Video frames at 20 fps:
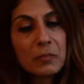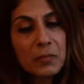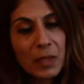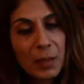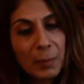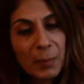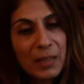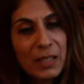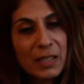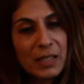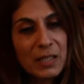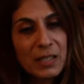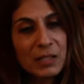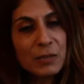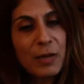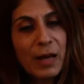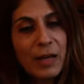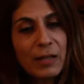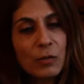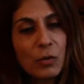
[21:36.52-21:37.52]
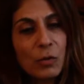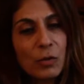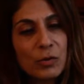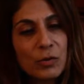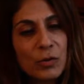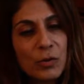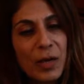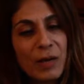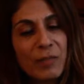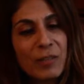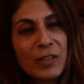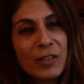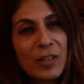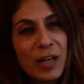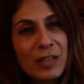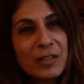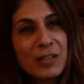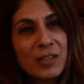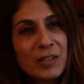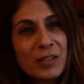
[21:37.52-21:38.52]
but it's great to have a
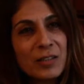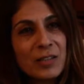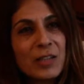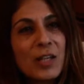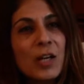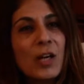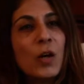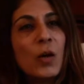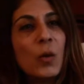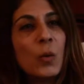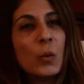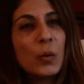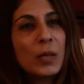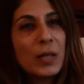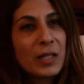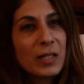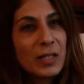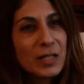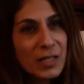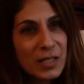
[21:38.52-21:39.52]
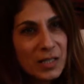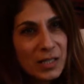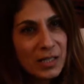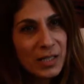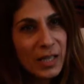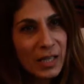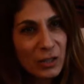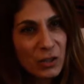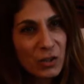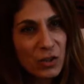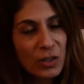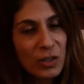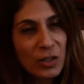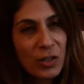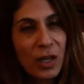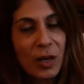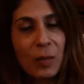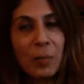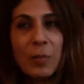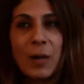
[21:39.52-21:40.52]
concert with a discussion
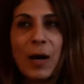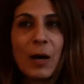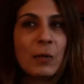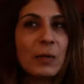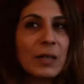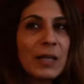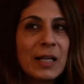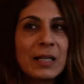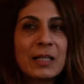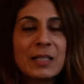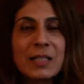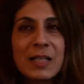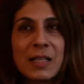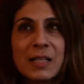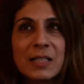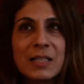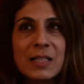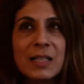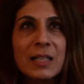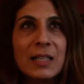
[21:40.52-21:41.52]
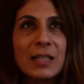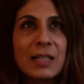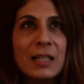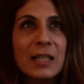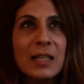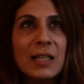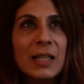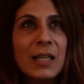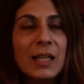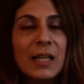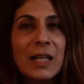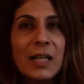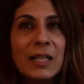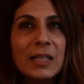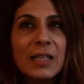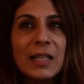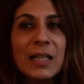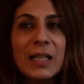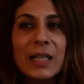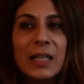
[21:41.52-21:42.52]
about, let's say,
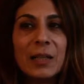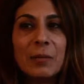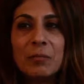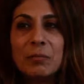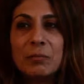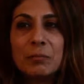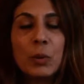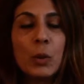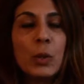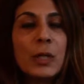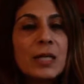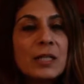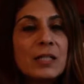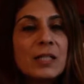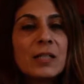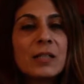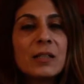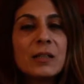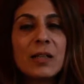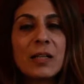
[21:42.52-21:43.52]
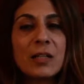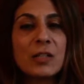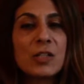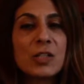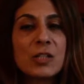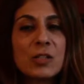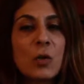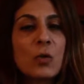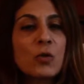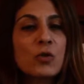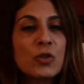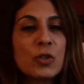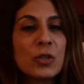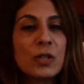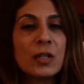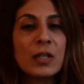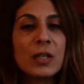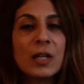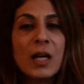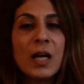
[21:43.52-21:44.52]
the political and
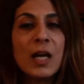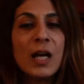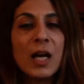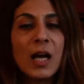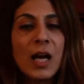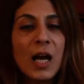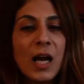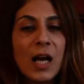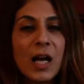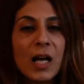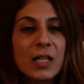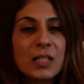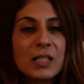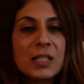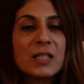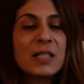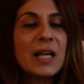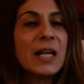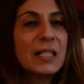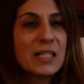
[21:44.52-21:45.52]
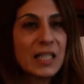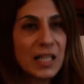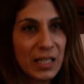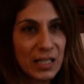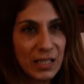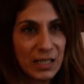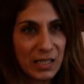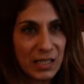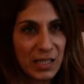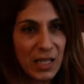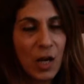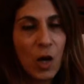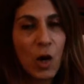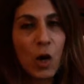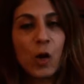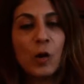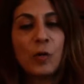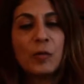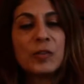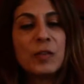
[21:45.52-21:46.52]
social settings
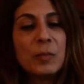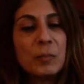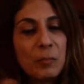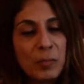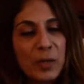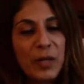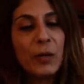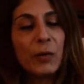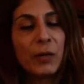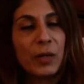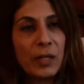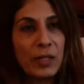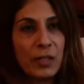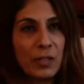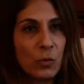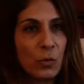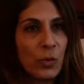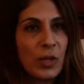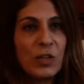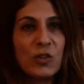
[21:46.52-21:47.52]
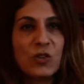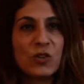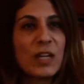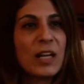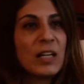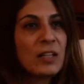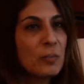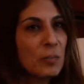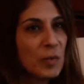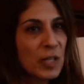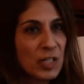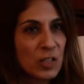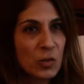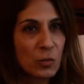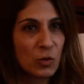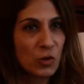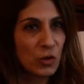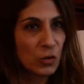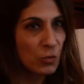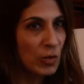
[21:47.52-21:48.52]
of the period in which that piece
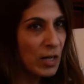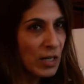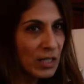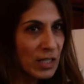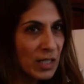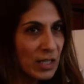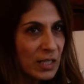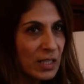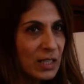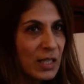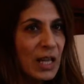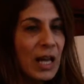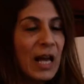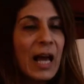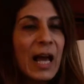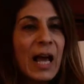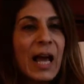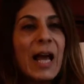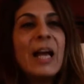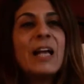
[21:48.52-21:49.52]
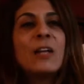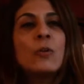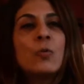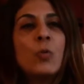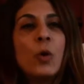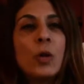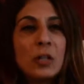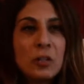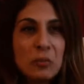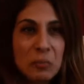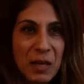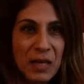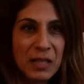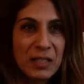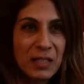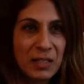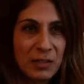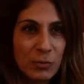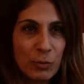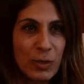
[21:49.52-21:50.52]
was written and what
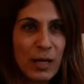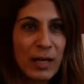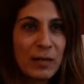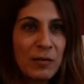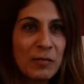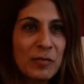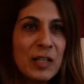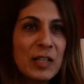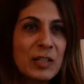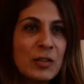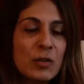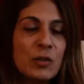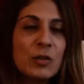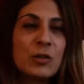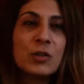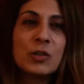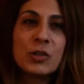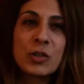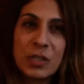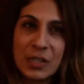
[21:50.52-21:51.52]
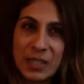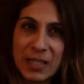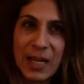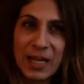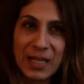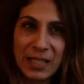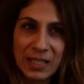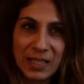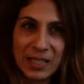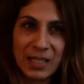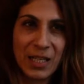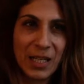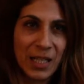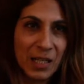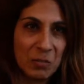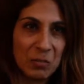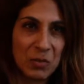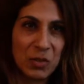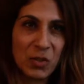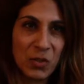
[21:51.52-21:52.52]
makes it relevant to today's
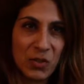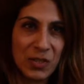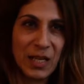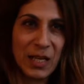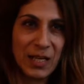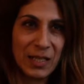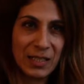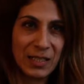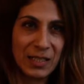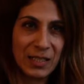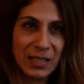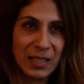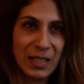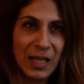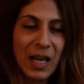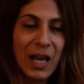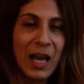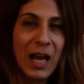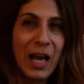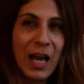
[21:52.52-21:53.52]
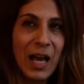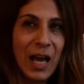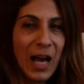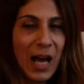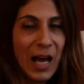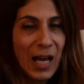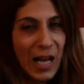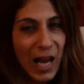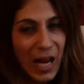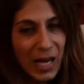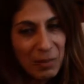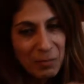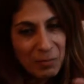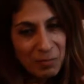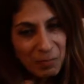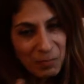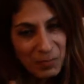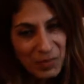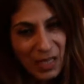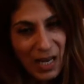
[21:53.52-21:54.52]
society. I
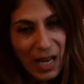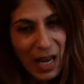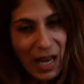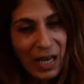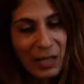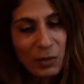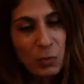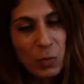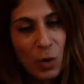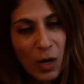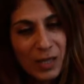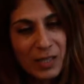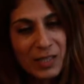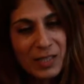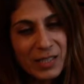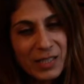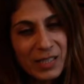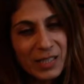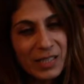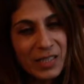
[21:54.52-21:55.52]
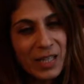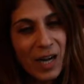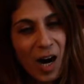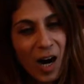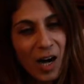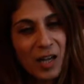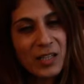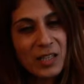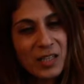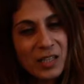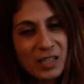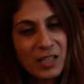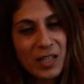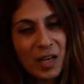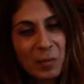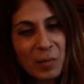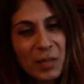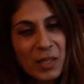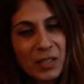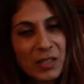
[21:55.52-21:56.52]
want to see the arts
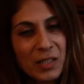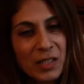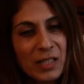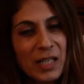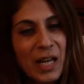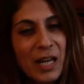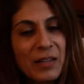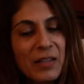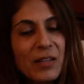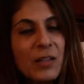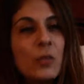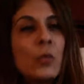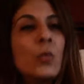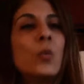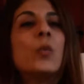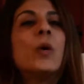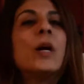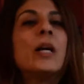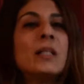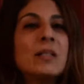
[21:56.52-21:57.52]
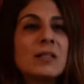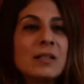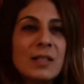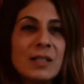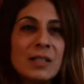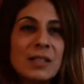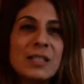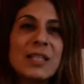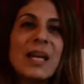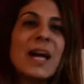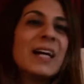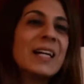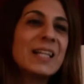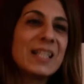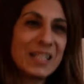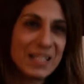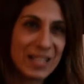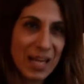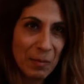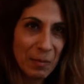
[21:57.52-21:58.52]
coming together with the
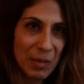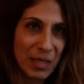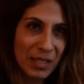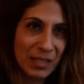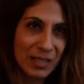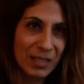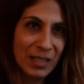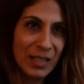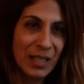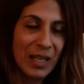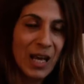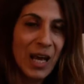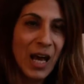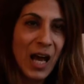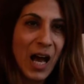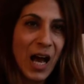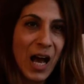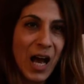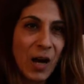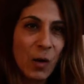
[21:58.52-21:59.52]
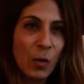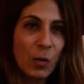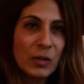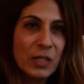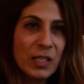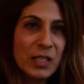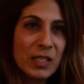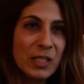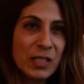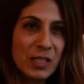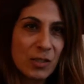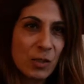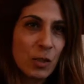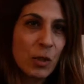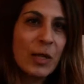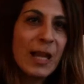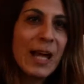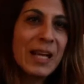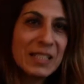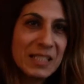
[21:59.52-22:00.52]
academic or the
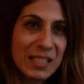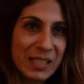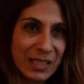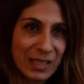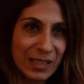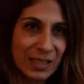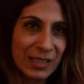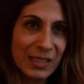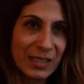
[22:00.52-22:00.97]
scholastic